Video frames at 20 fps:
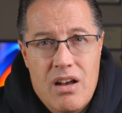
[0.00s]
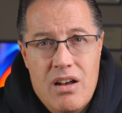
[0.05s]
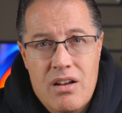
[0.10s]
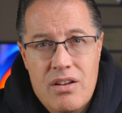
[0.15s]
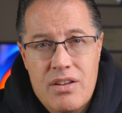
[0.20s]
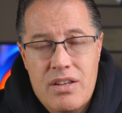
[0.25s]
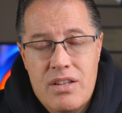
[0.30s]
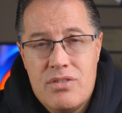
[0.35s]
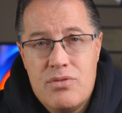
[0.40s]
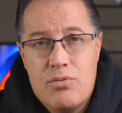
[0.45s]

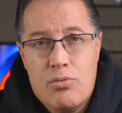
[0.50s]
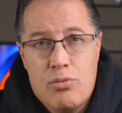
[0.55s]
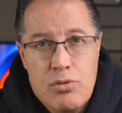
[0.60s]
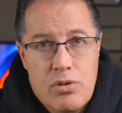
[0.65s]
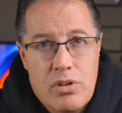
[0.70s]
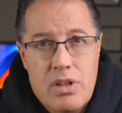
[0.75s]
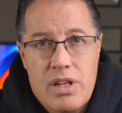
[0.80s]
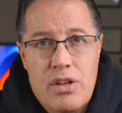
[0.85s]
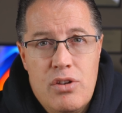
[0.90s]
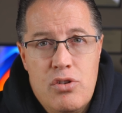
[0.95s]
It's
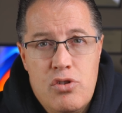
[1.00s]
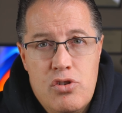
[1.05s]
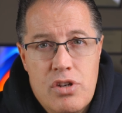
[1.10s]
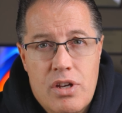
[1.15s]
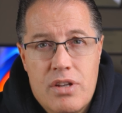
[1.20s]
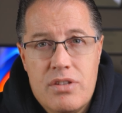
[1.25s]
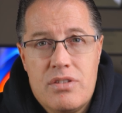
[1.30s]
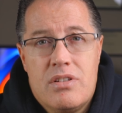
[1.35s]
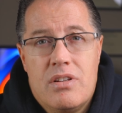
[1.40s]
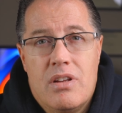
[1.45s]
really
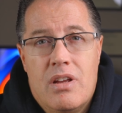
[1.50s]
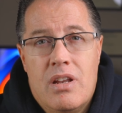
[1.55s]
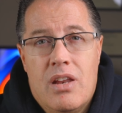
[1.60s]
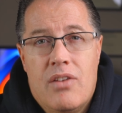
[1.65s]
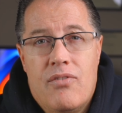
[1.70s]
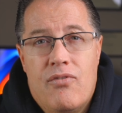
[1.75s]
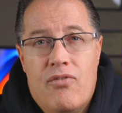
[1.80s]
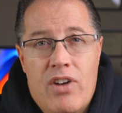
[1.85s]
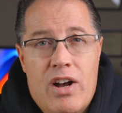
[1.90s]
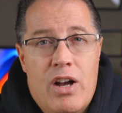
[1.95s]
just an
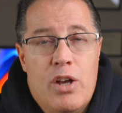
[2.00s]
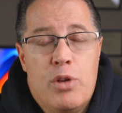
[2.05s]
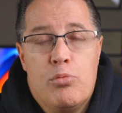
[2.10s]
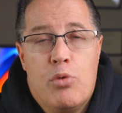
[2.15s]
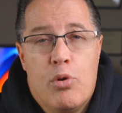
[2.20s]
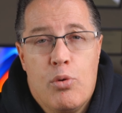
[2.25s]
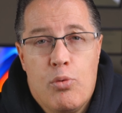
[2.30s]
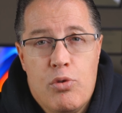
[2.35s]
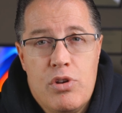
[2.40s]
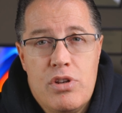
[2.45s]

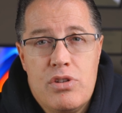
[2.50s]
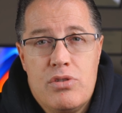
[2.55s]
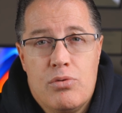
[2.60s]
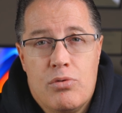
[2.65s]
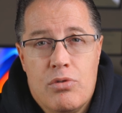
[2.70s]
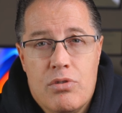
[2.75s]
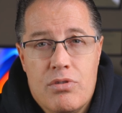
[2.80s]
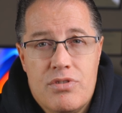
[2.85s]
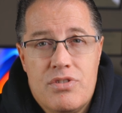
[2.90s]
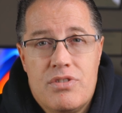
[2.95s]
invaluable
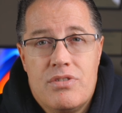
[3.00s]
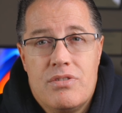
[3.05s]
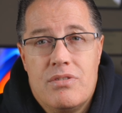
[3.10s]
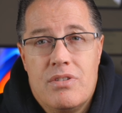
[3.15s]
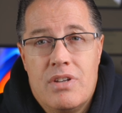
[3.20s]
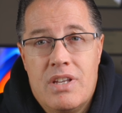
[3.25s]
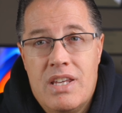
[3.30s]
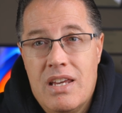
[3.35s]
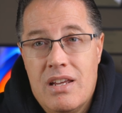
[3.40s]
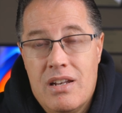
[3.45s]
resource,
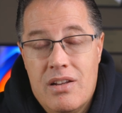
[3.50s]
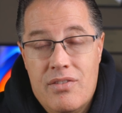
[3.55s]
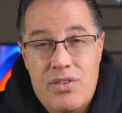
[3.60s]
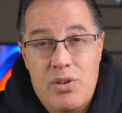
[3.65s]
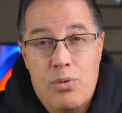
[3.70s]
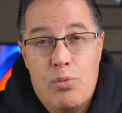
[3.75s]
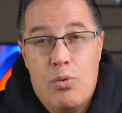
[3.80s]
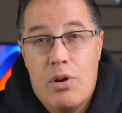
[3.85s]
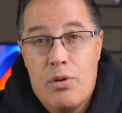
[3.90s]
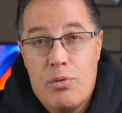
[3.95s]
again,
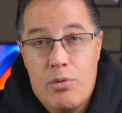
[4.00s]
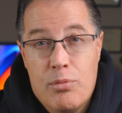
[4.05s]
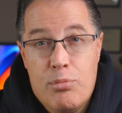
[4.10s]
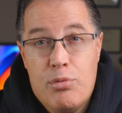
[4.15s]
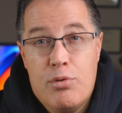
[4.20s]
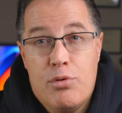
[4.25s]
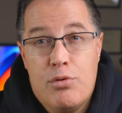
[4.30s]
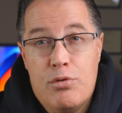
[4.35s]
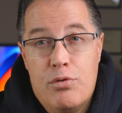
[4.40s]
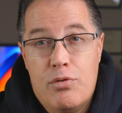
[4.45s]
if you want to
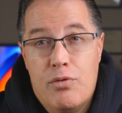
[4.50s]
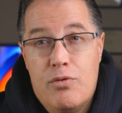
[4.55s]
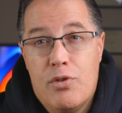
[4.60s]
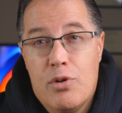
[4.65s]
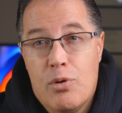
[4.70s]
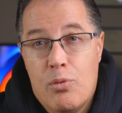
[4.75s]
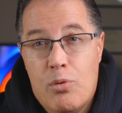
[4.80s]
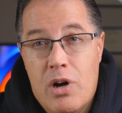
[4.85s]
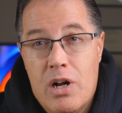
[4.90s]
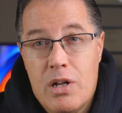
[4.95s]
improve
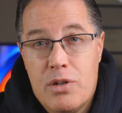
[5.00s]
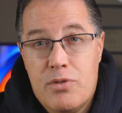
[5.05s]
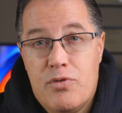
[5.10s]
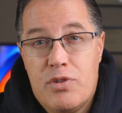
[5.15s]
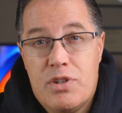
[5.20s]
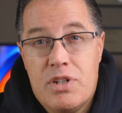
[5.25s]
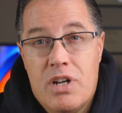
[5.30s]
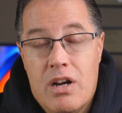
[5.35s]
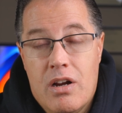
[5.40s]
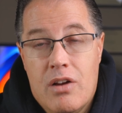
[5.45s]
your watch
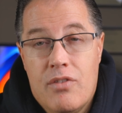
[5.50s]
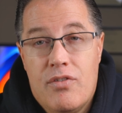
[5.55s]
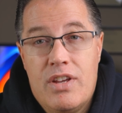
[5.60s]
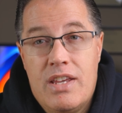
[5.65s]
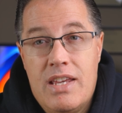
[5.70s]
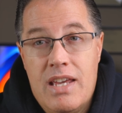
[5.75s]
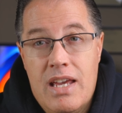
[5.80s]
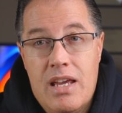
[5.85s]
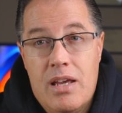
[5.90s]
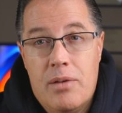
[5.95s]
photography
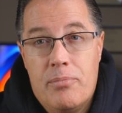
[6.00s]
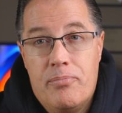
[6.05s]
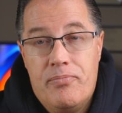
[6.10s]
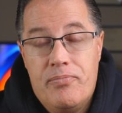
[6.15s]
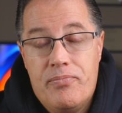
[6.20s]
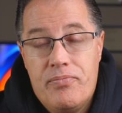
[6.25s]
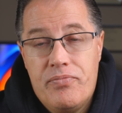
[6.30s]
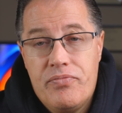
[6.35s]
game.